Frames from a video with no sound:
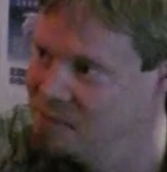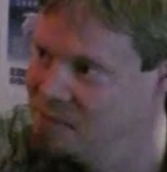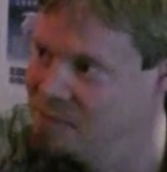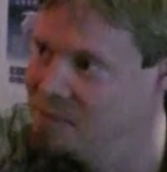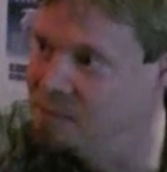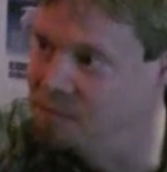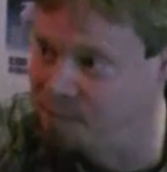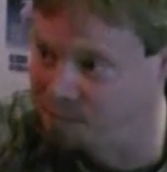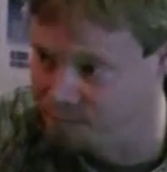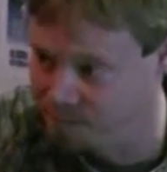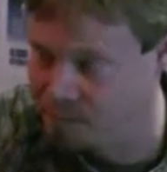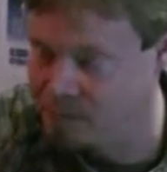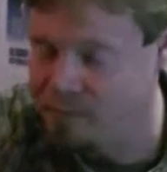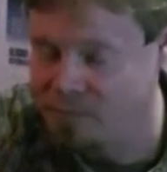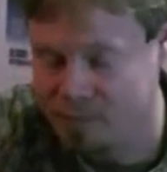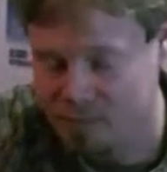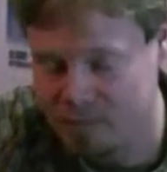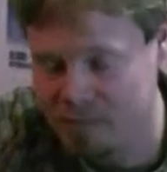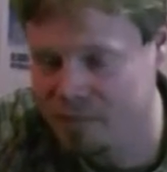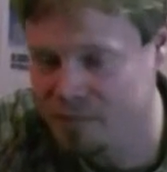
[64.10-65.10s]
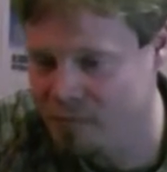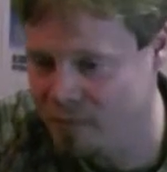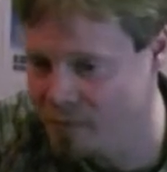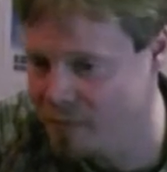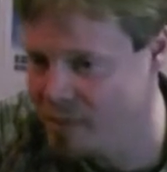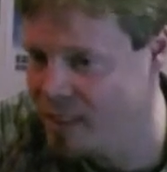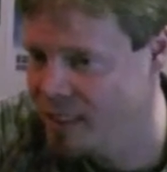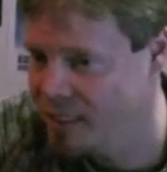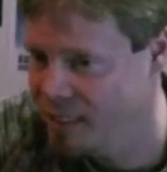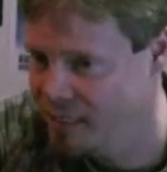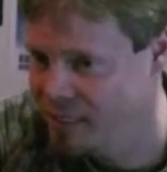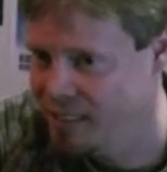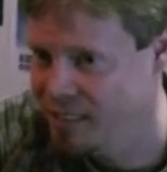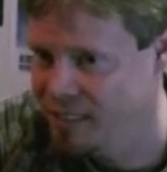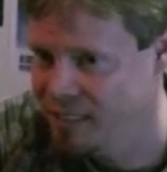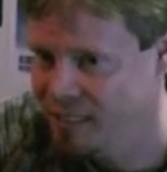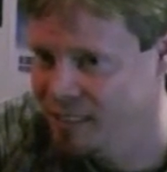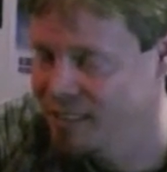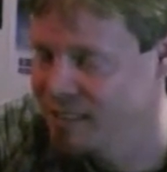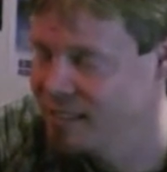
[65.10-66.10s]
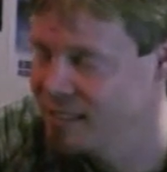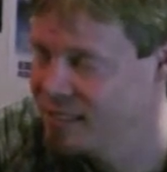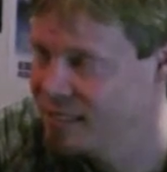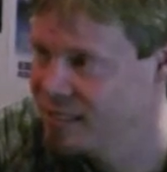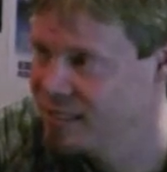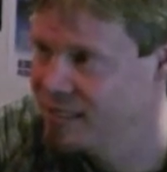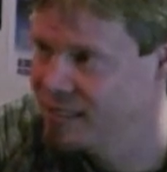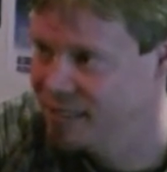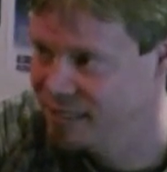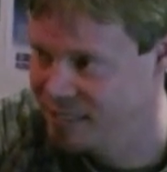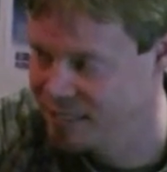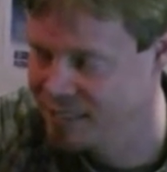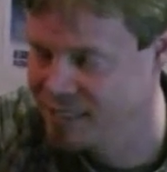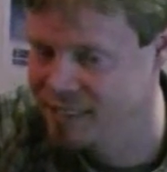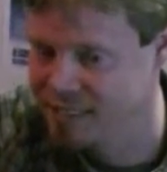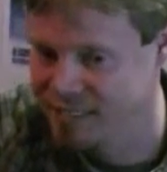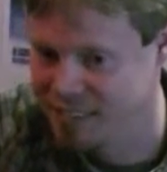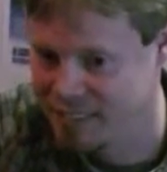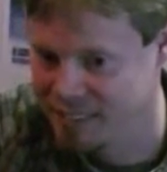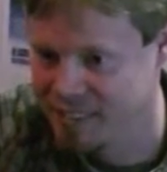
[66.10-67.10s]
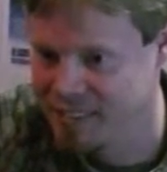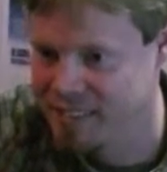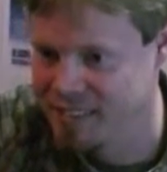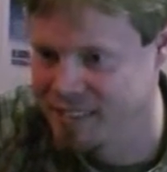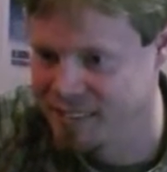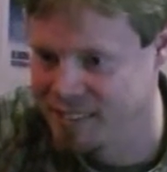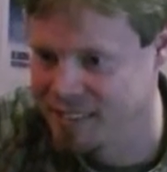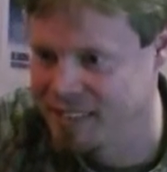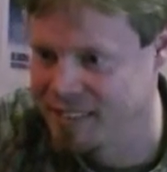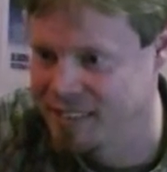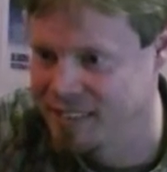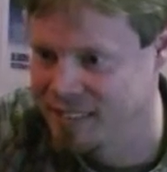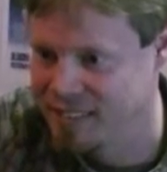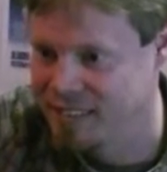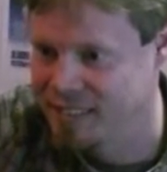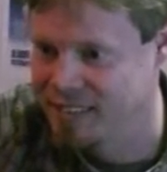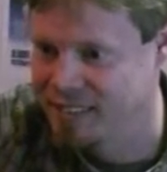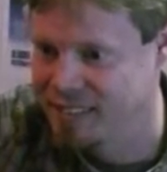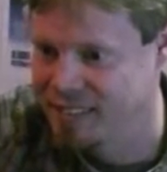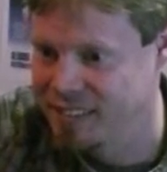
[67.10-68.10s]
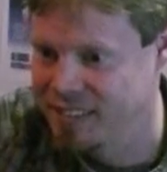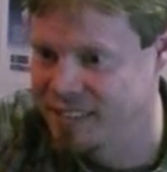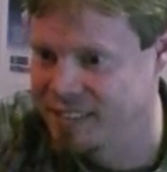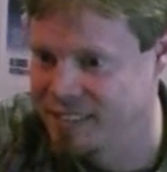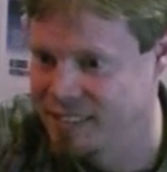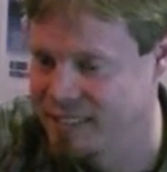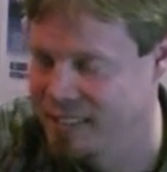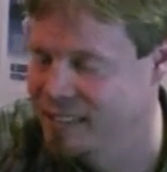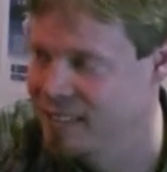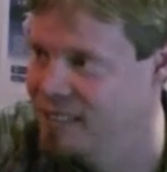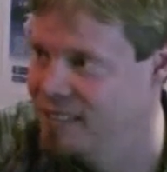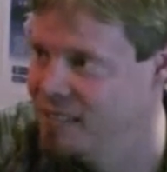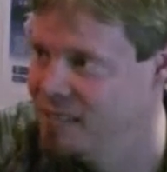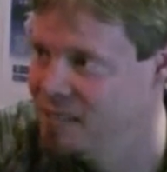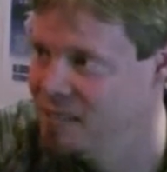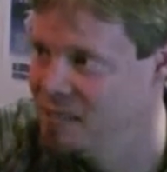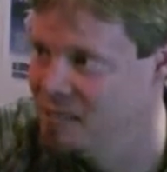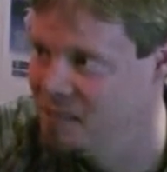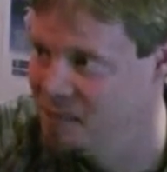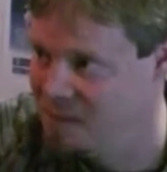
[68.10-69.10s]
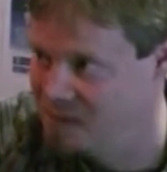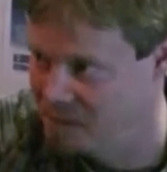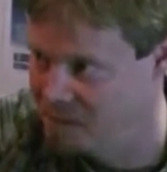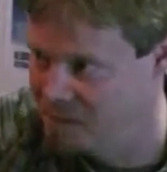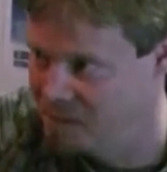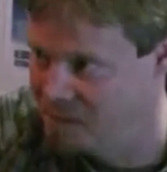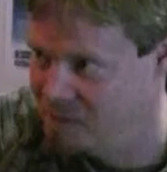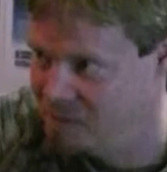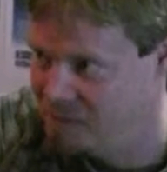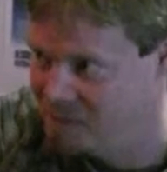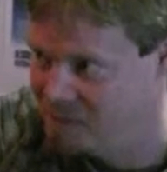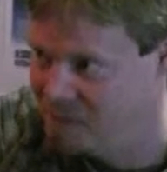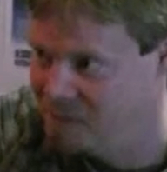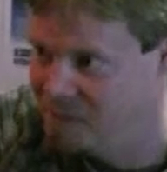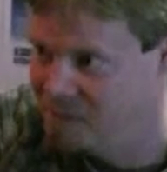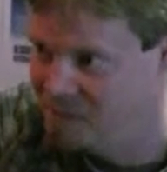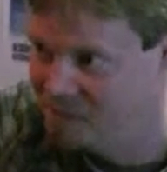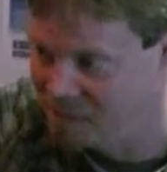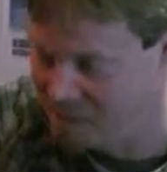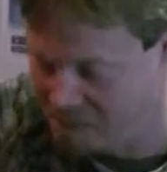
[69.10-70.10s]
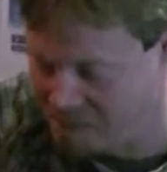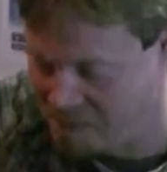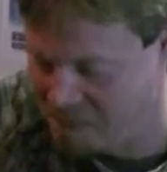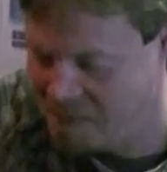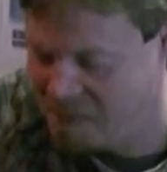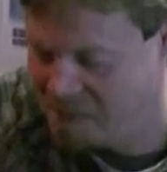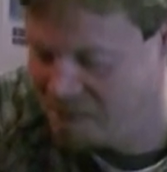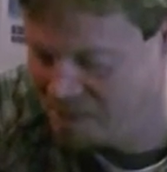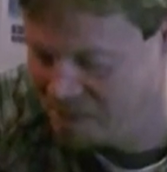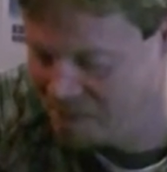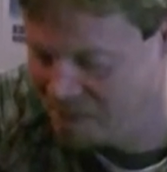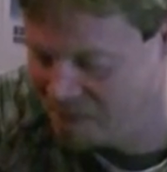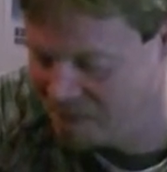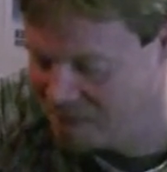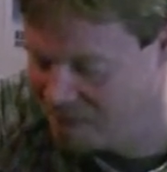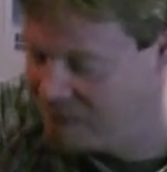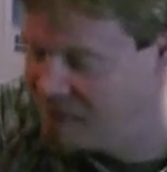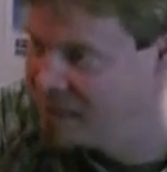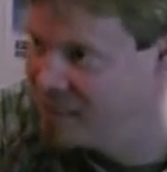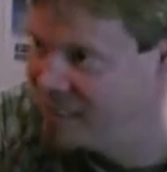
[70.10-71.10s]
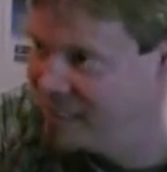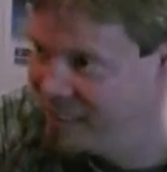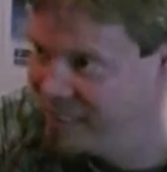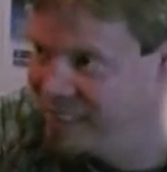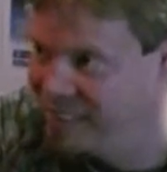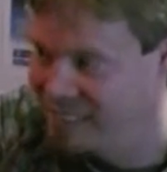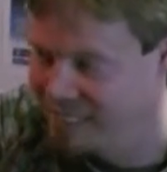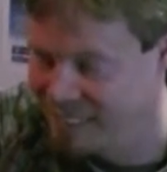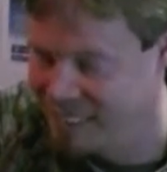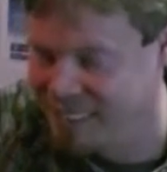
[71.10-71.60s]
outsource, all kinds of things that happened, and you know, the wage stagnation that happened with that.